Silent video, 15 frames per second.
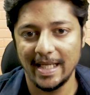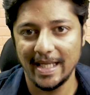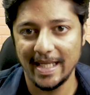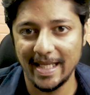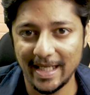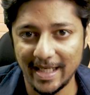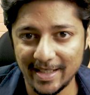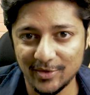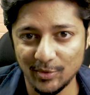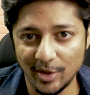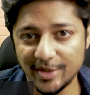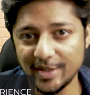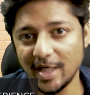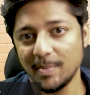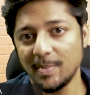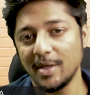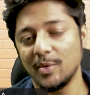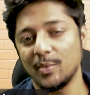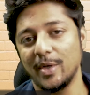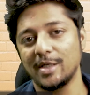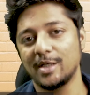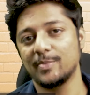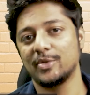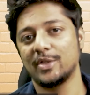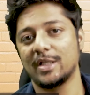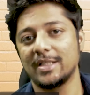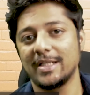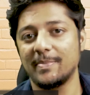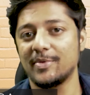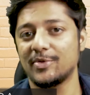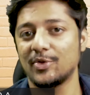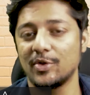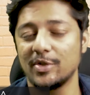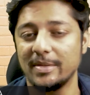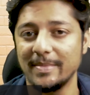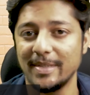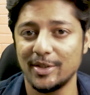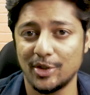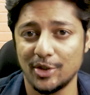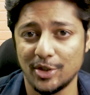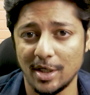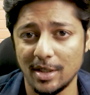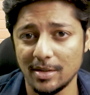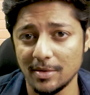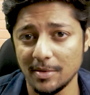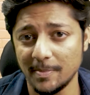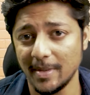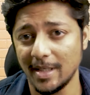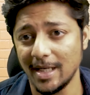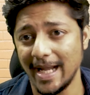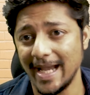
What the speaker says: Hey guys, what's up? Welcome to another episode with me, Shashank Udupa.